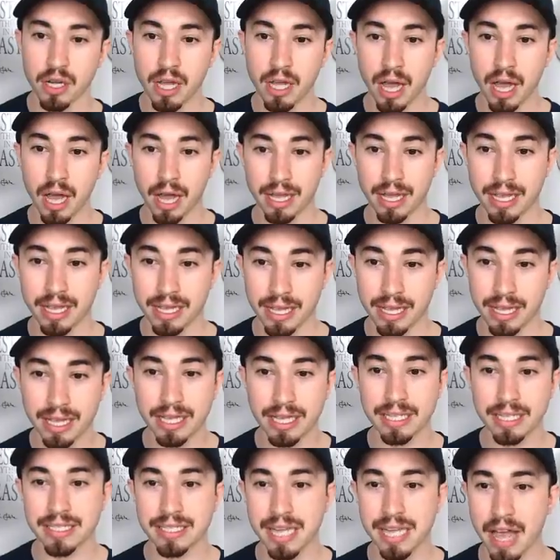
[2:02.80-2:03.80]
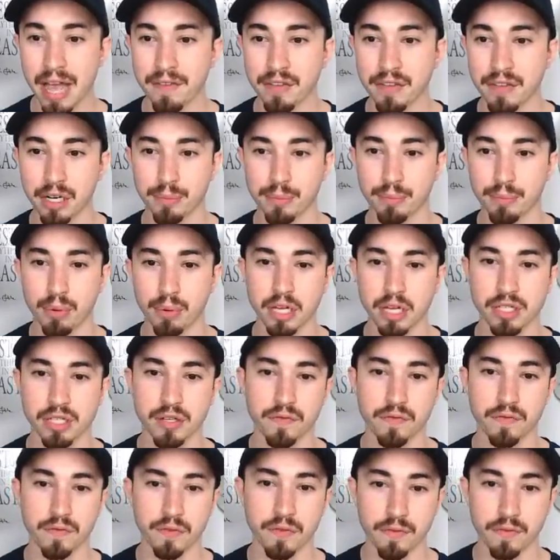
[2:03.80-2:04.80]
uh, he's having an
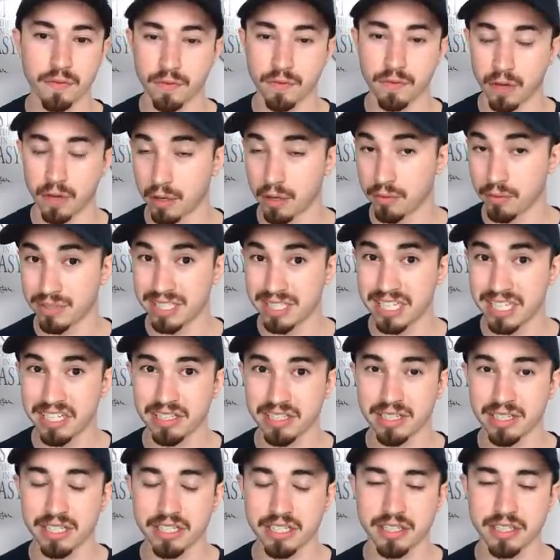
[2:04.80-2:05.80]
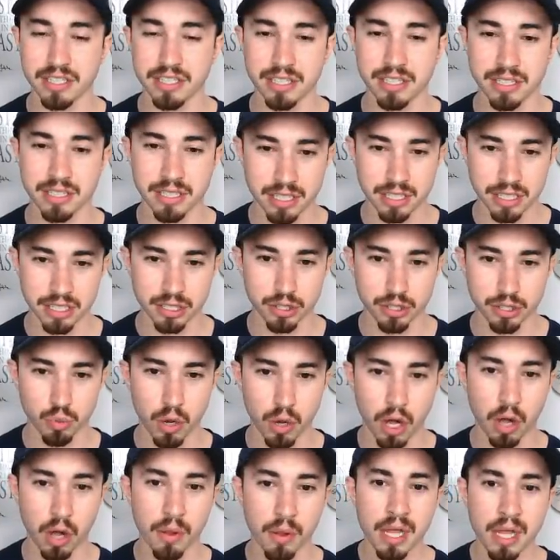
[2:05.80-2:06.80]
impressive uh, season this season as
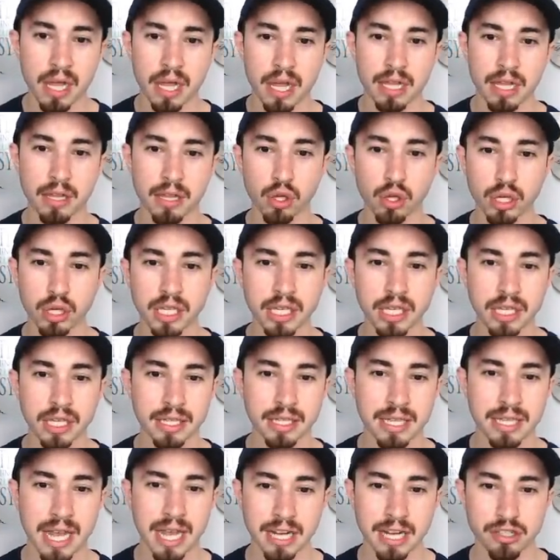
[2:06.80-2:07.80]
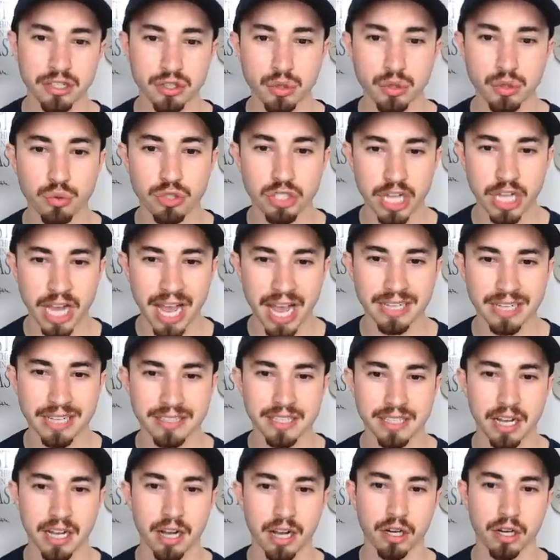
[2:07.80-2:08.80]
well. And looking next to Chas
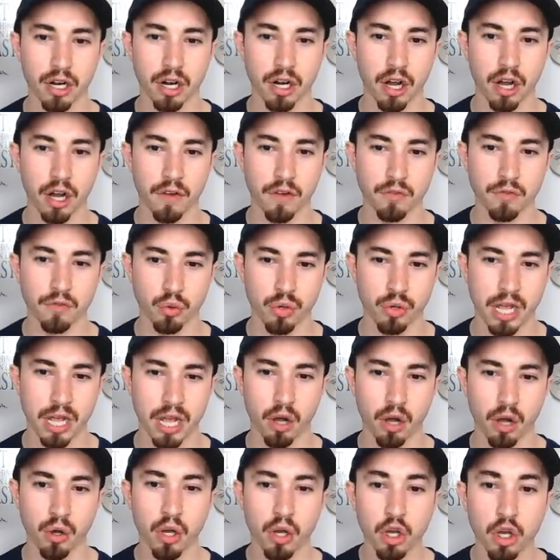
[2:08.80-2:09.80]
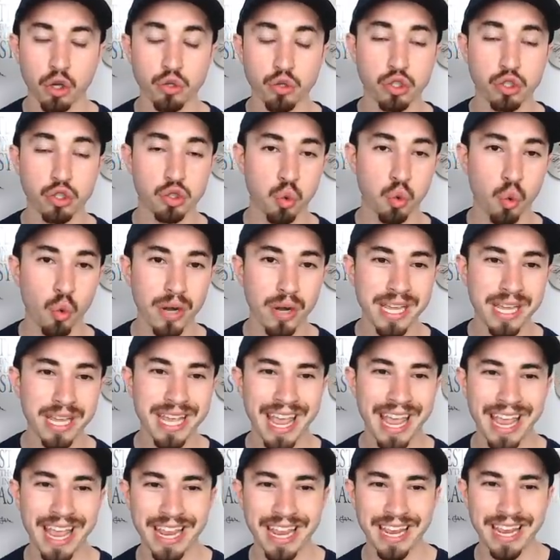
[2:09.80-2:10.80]
Tucker of Cornell, who's
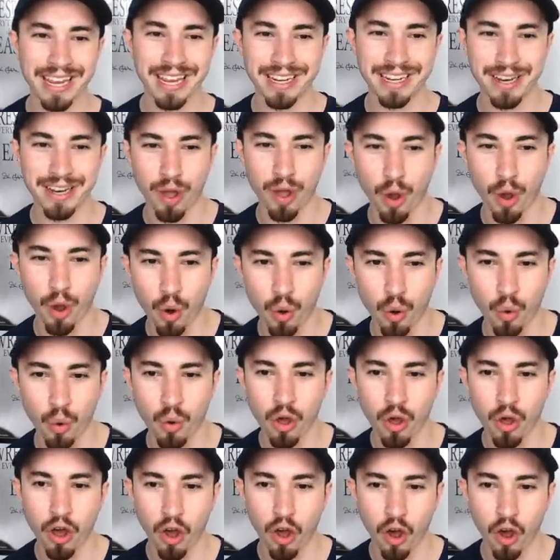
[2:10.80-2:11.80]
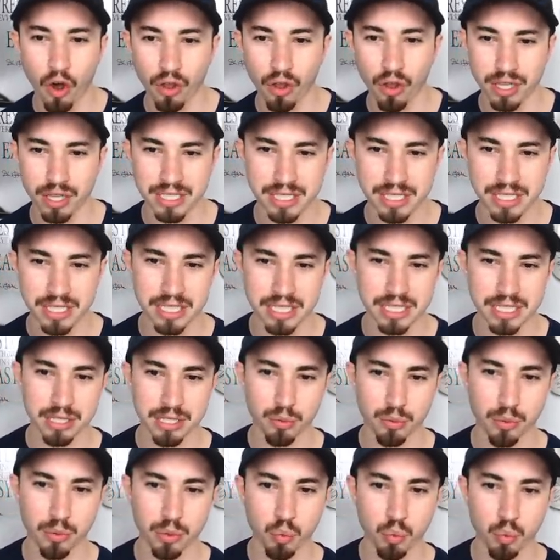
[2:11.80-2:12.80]
28 and 0 on the
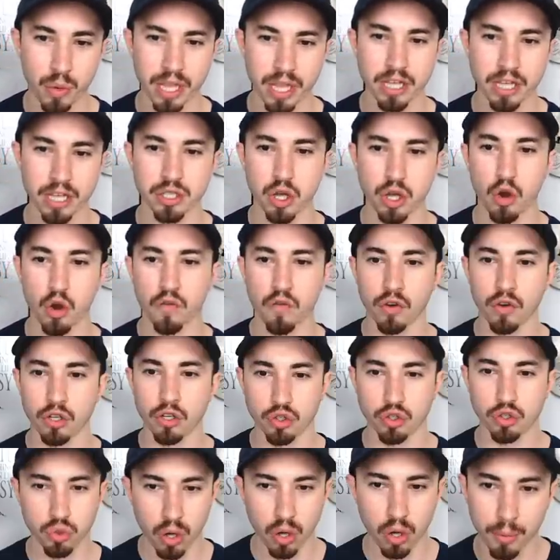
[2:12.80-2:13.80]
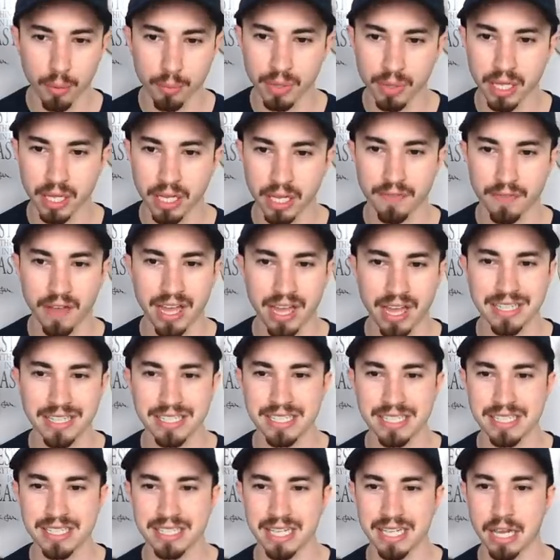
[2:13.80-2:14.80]
season with wins over Tremblay of
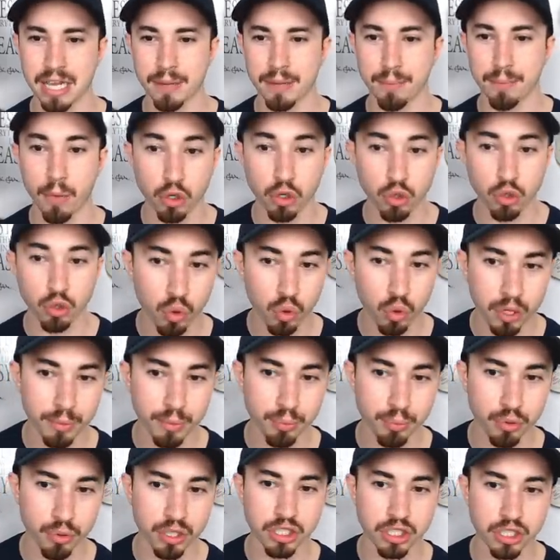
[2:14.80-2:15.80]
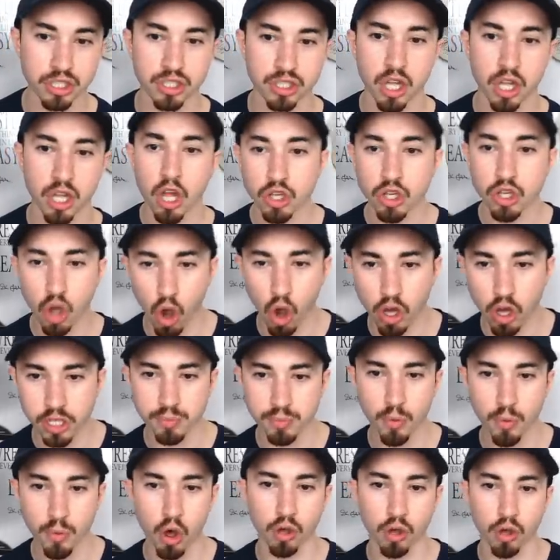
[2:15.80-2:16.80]
NC State, Montorie Bridges, Todd
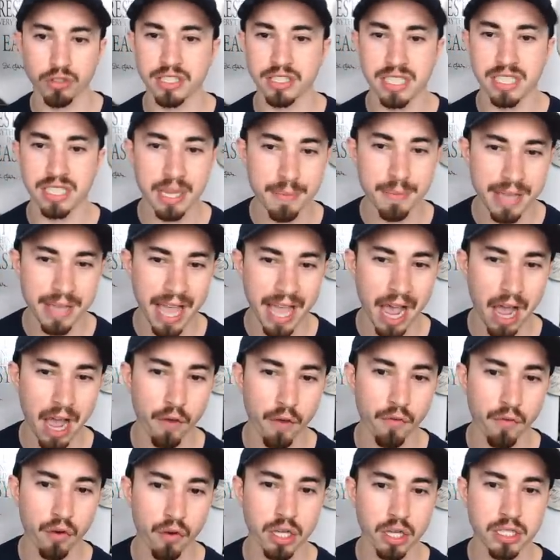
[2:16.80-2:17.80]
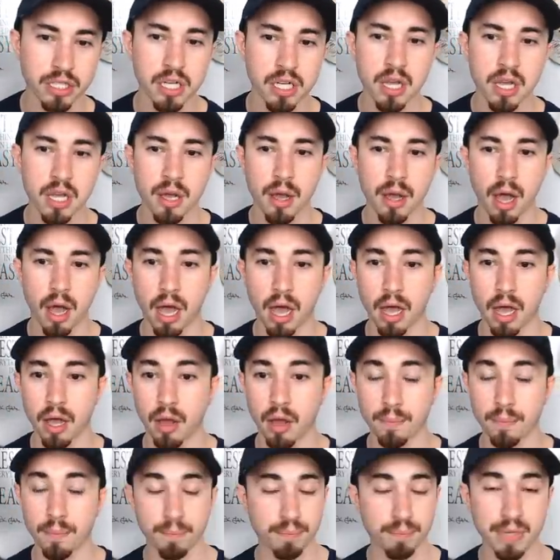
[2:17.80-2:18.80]
Small, Sammy Alvarez
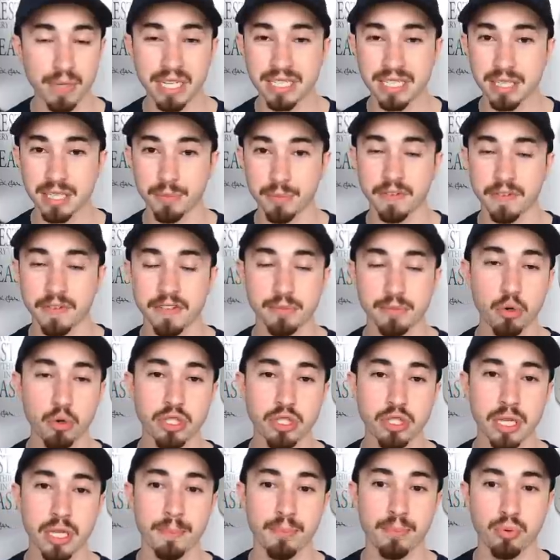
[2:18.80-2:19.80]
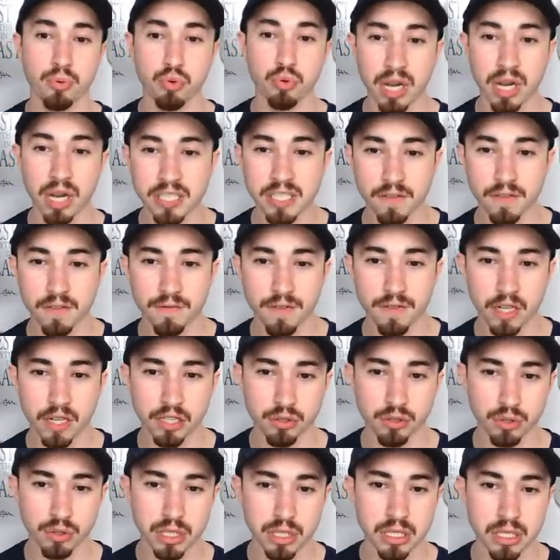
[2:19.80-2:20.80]
uh, being some of his most impressive
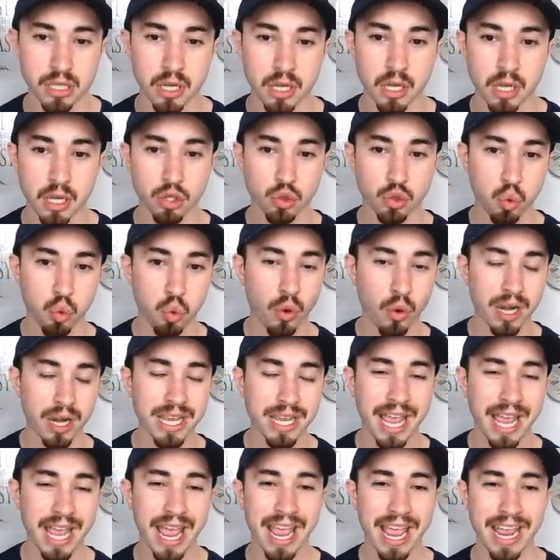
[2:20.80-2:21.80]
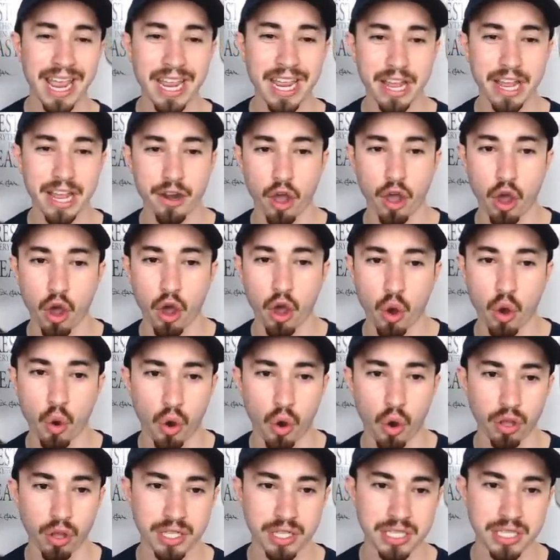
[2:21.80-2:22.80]
victories. 28 and 0
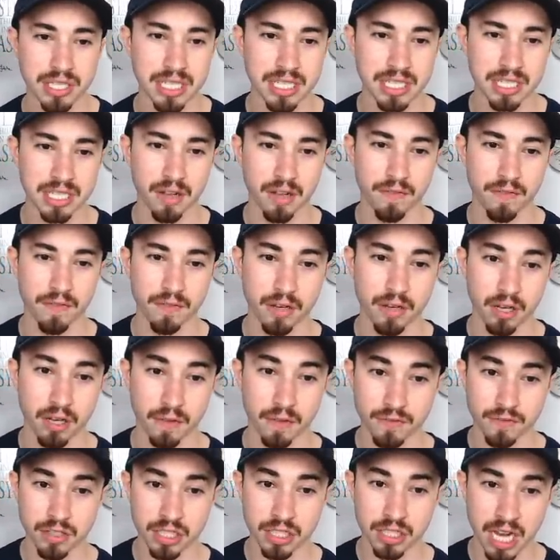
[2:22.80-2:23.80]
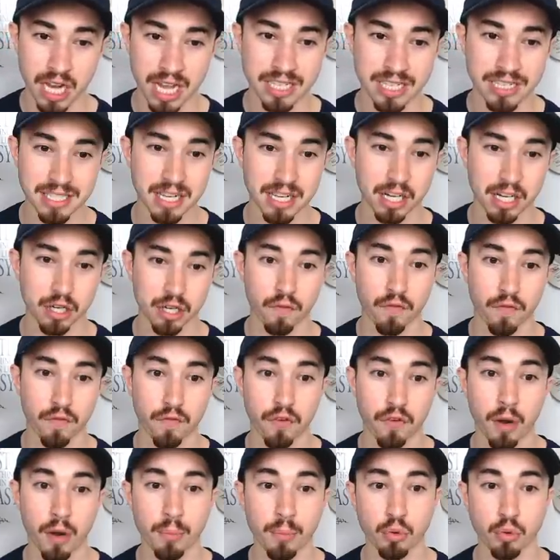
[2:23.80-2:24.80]
on the season of, of Chas Tucker
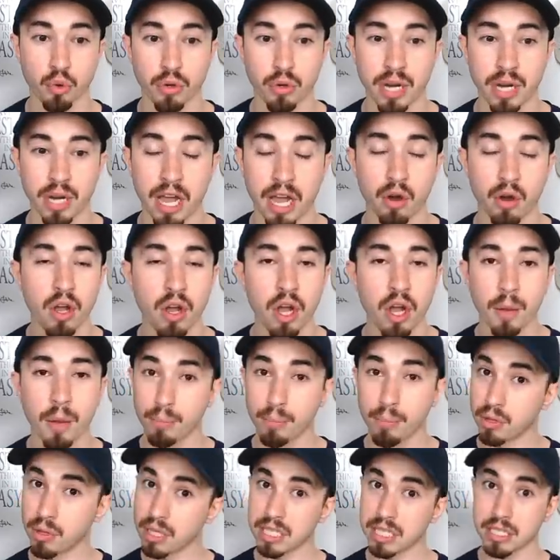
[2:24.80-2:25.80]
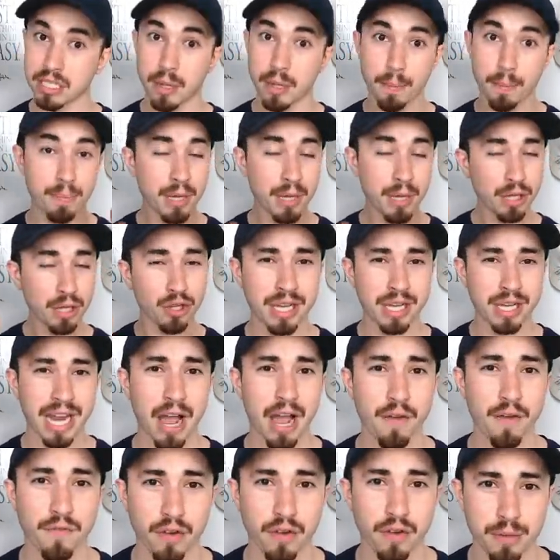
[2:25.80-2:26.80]
from Cornell. Please be looking
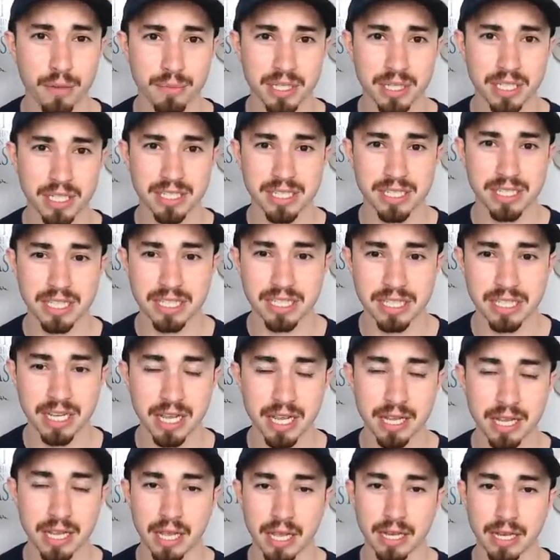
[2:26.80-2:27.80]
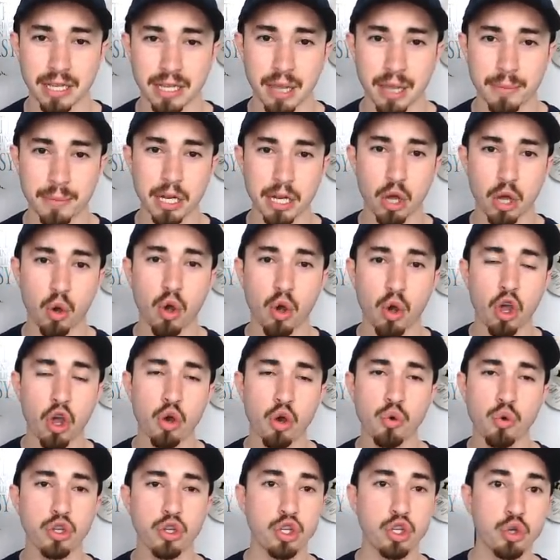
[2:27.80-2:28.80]
out for him this season and, and let me know
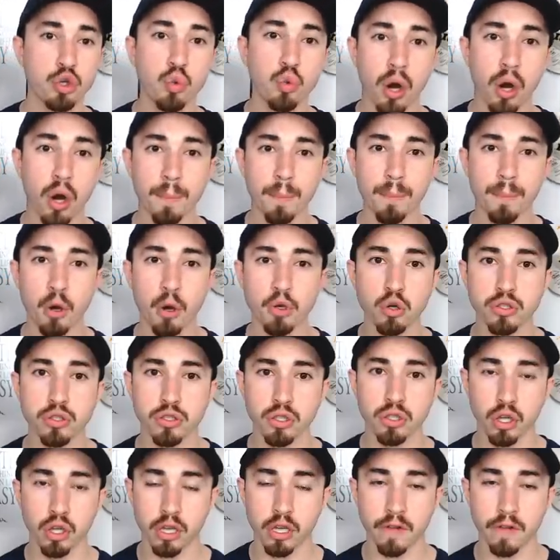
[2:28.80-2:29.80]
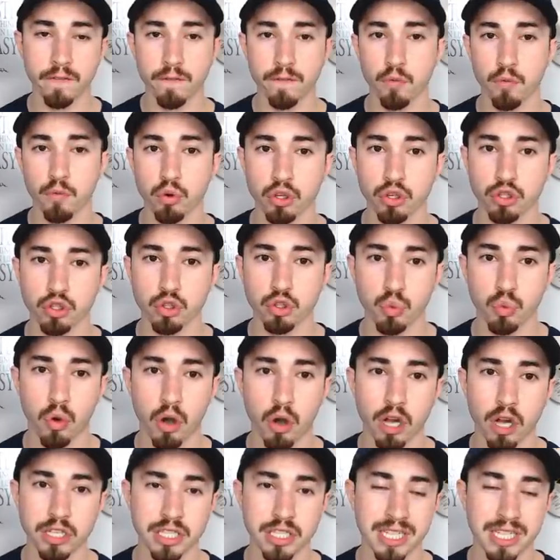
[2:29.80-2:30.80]
who you are most looking forward to
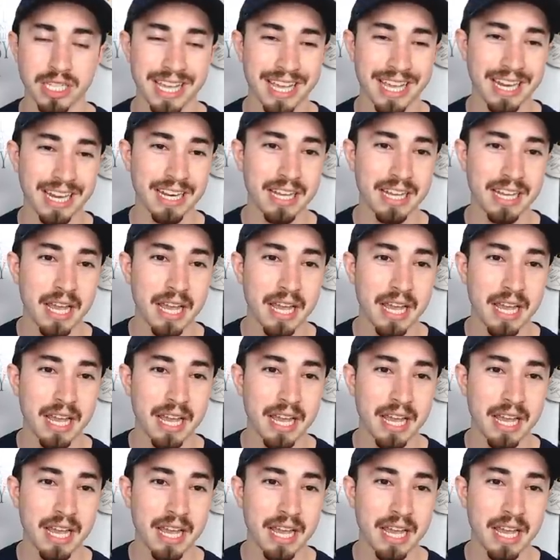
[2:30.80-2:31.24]
watching and